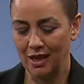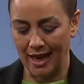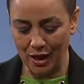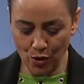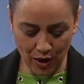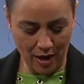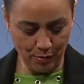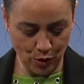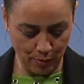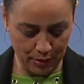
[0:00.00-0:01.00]
and you come
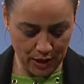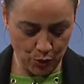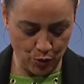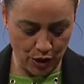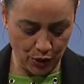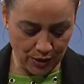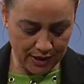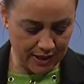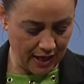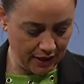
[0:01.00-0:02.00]
to a place where you
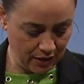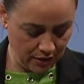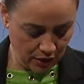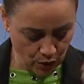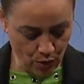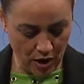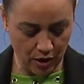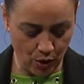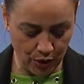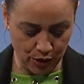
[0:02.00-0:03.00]
decide you are
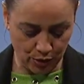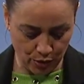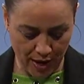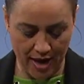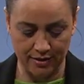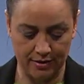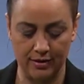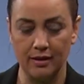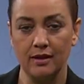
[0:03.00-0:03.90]
going to trust